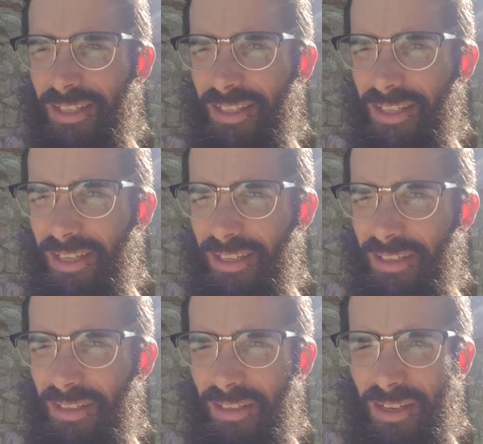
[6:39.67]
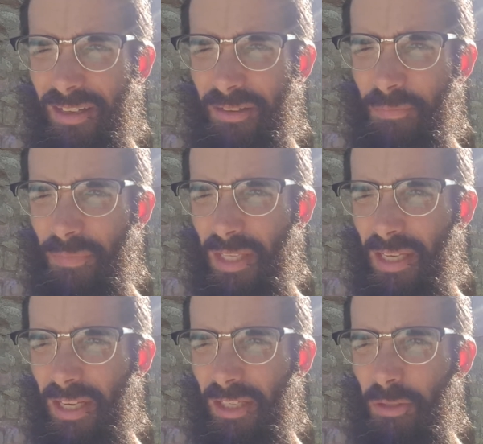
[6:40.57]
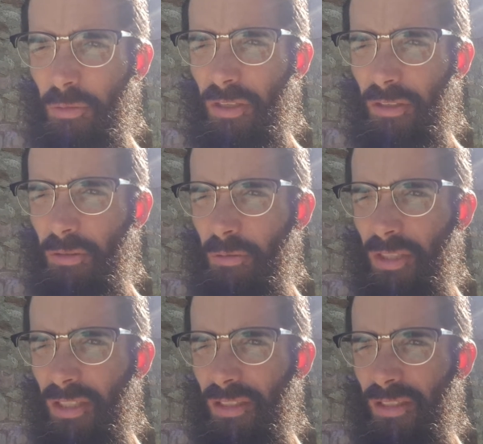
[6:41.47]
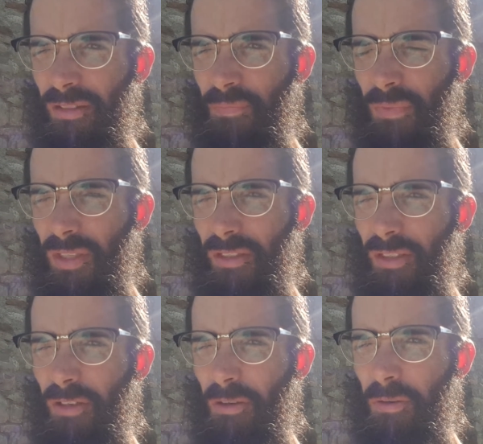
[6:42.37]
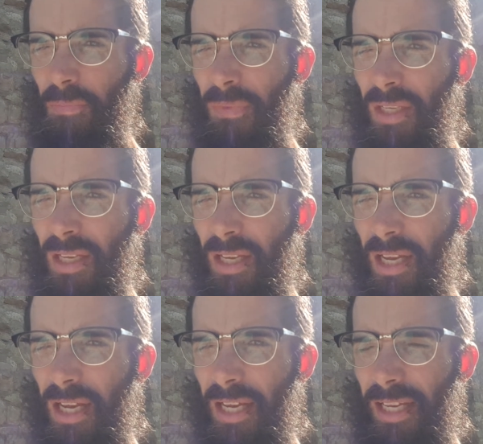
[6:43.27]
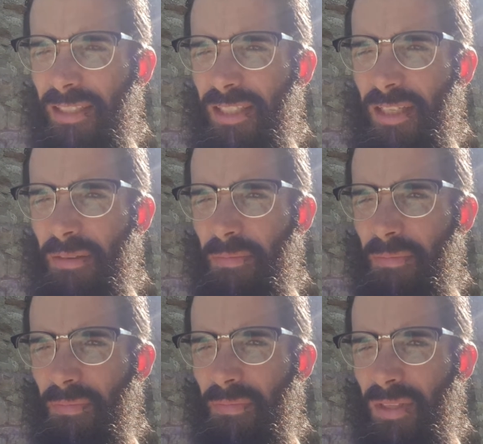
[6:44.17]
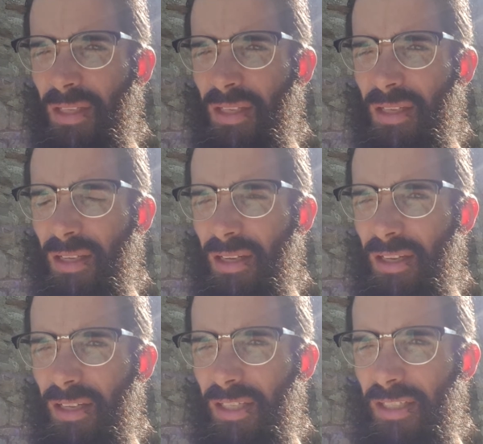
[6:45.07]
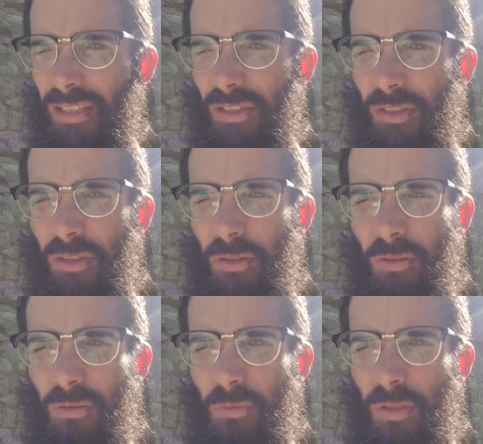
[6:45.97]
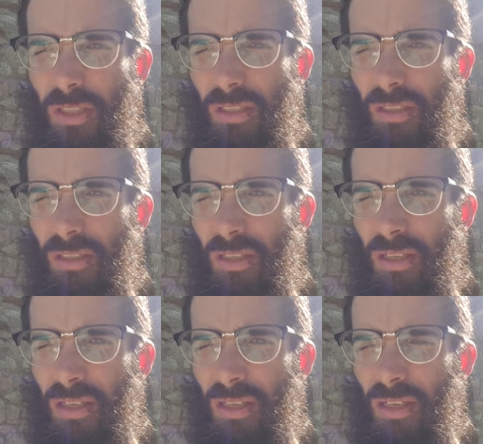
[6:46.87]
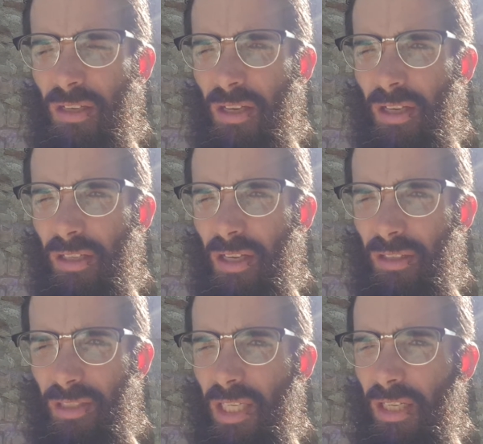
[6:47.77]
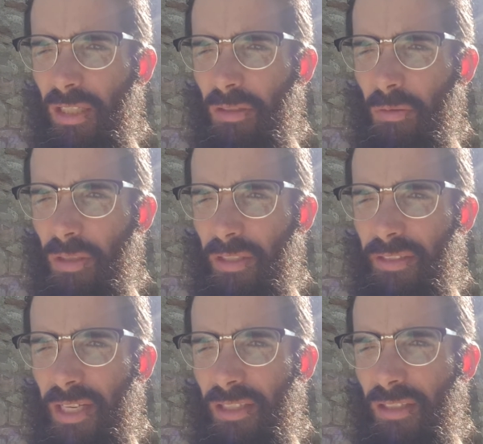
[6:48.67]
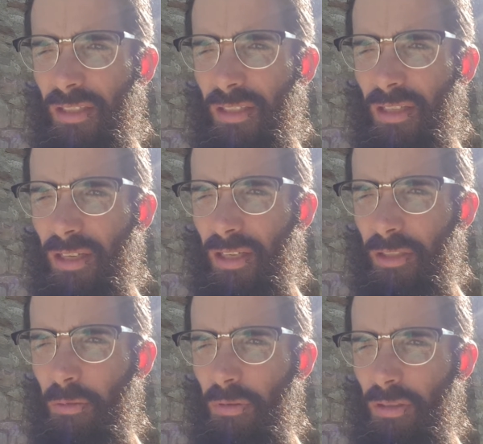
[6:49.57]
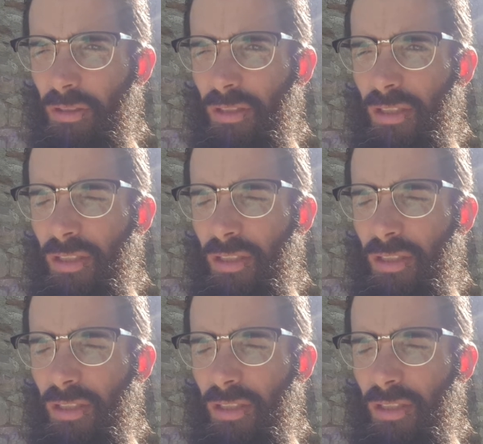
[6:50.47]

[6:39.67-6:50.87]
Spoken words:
and I should not do this. So I asked him, like, should we, can I call a taxi? I could not.